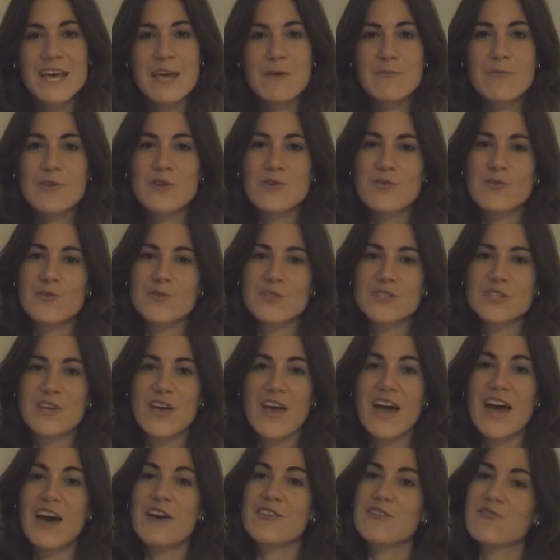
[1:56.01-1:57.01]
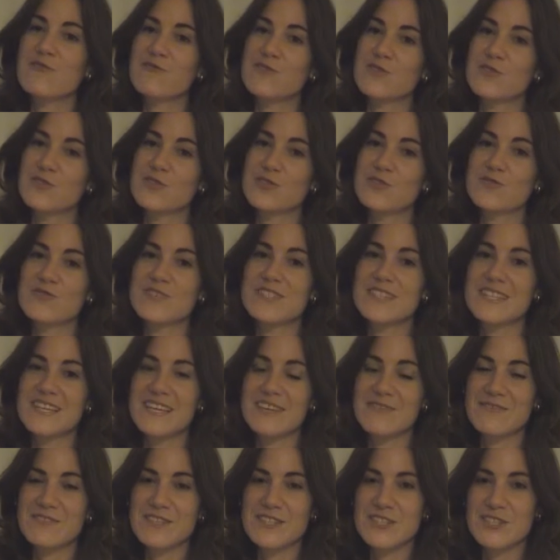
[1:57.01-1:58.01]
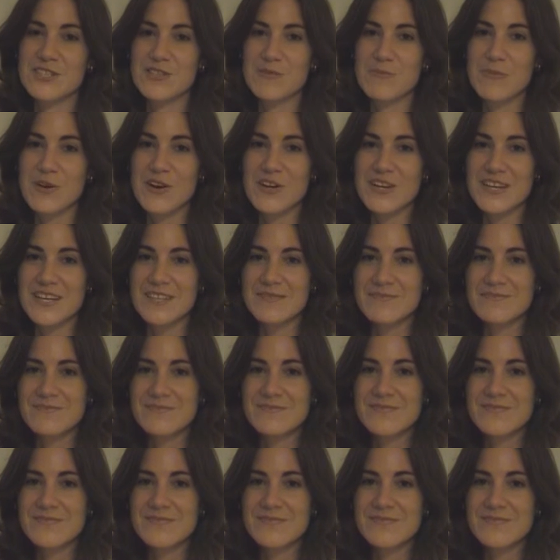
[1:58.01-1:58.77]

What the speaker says: but also how the food is received into the body.